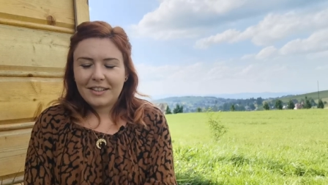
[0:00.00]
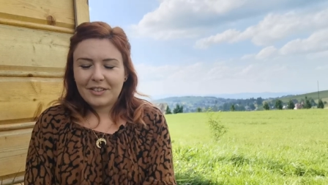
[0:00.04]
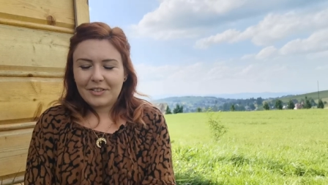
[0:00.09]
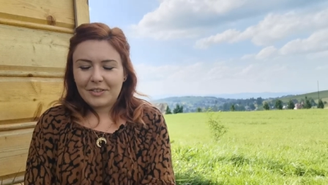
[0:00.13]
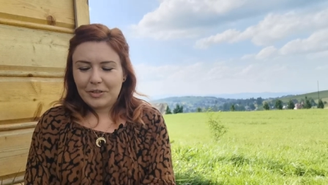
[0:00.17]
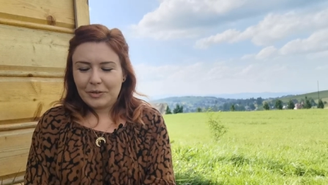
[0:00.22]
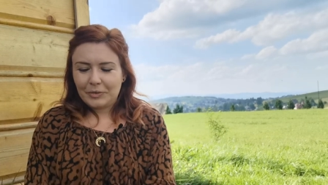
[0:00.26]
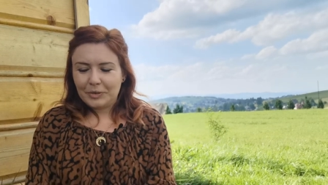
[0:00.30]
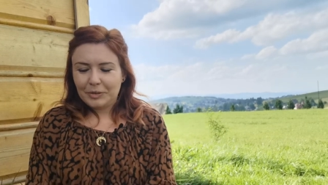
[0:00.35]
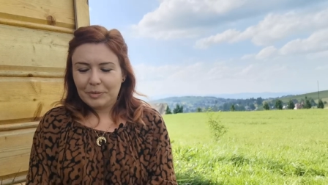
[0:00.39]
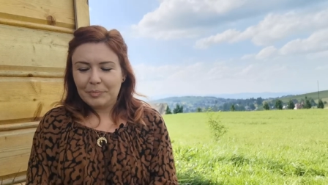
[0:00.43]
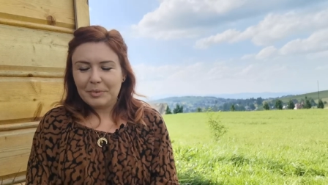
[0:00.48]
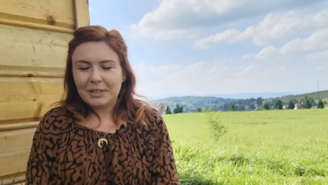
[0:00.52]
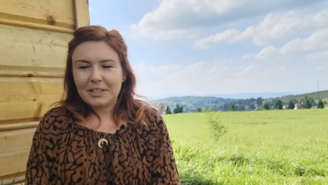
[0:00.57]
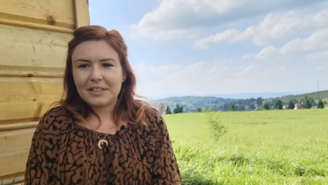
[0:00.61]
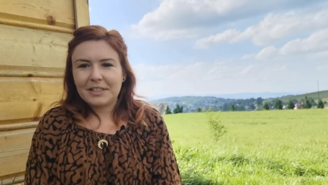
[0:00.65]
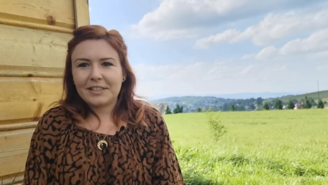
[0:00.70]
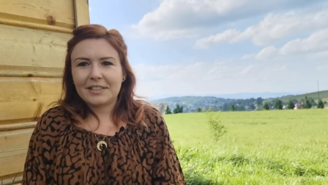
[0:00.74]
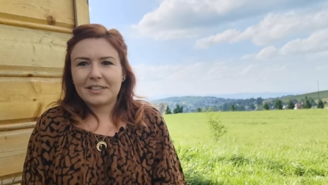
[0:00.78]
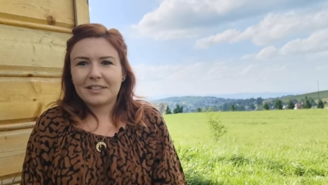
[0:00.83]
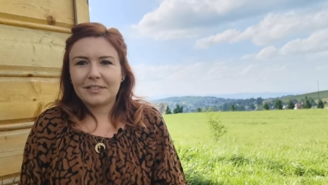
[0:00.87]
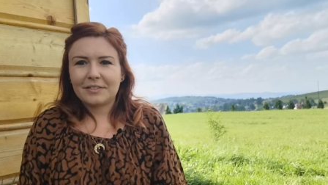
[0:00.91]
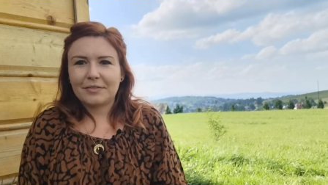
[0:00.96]
So it
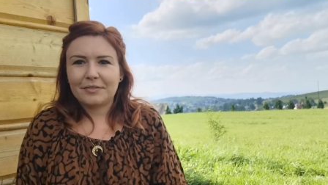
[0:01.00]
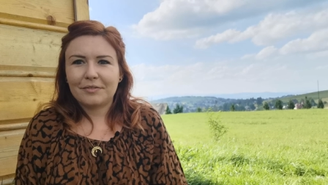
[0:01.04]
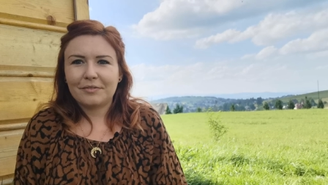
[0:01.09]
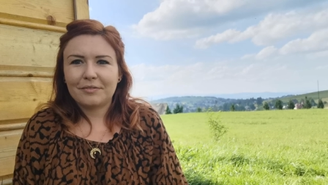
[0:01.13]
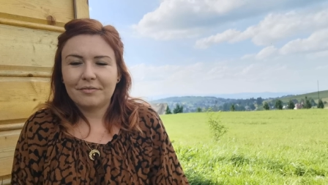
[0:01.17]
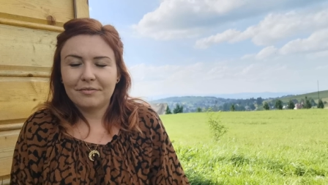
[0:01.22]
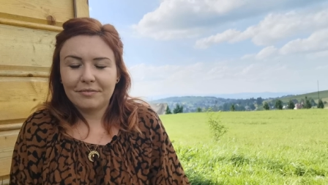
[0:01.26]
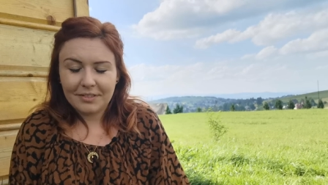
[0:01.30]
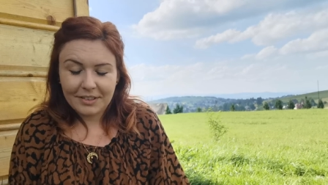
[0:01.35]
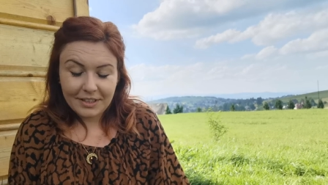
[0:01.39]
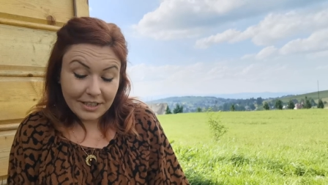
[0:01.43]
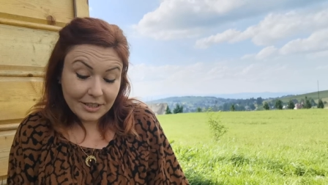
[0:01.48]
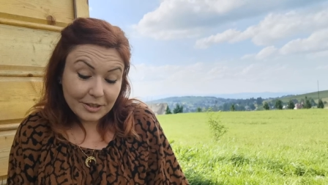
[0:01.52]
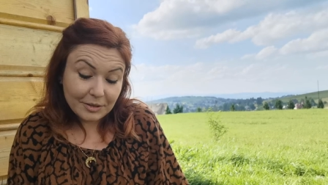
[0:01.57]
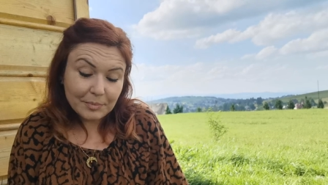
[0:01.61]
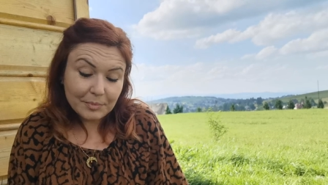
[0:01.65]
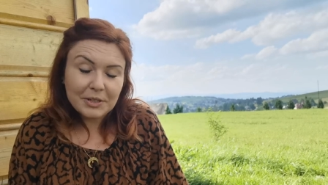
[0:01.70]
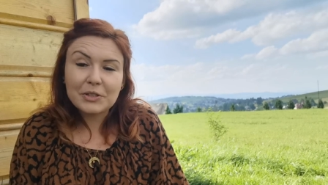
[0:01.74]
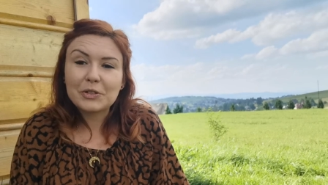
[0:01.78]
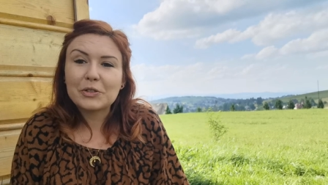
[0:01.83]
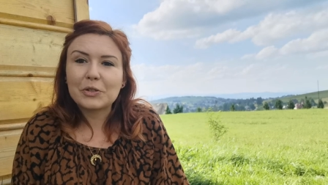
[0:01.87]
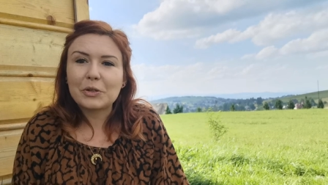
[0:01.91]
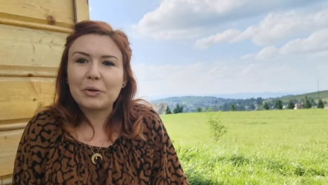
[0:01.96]
means it
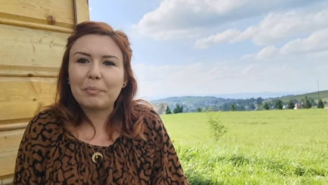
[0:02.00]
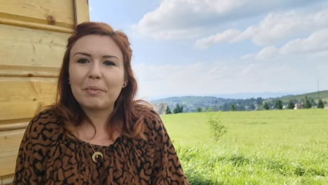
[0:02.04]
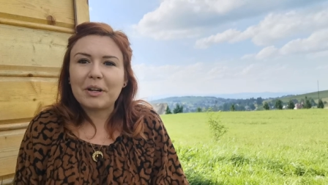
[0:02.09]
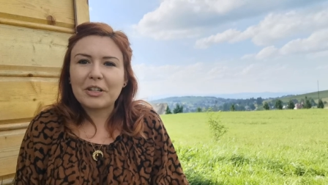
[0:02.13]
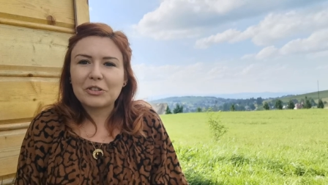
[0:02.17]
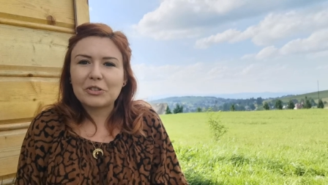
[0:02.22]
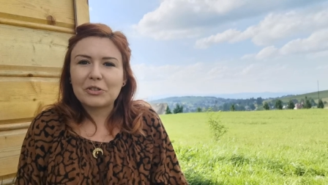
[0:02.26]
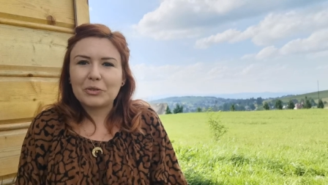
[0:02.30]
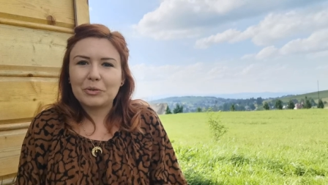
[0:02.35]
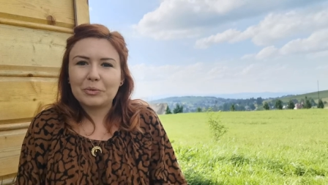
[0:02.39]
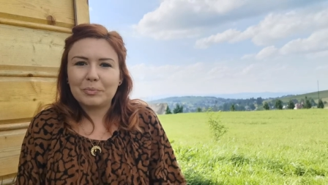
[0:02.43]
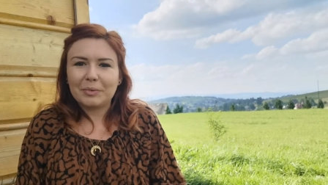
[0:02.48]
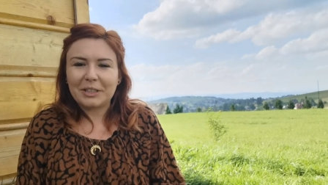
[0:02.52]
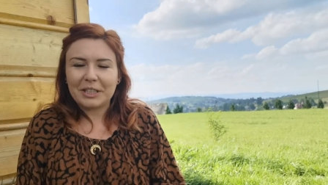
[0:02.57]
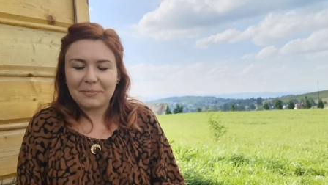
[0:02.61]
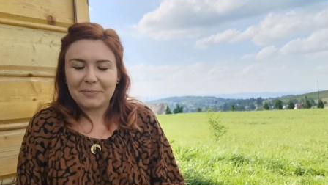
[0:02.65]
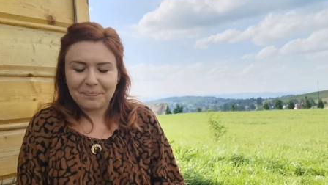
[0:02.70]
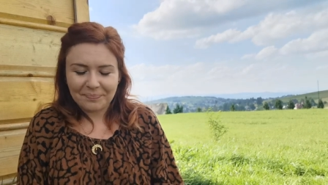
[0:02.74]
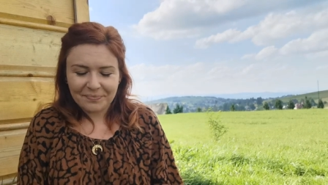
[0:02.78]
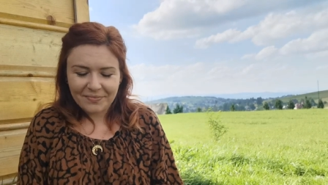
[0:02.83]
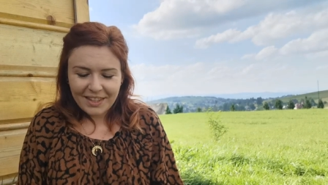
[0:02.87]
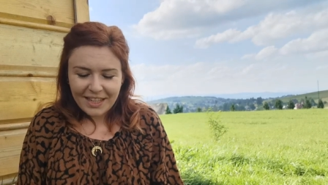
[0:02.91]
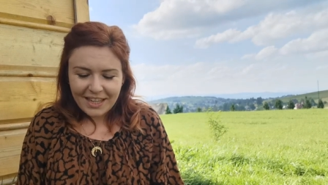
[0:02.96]
means so much to me.
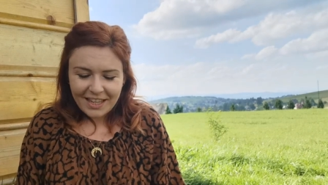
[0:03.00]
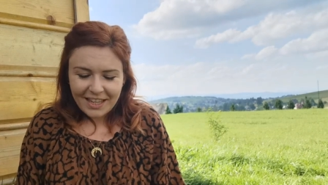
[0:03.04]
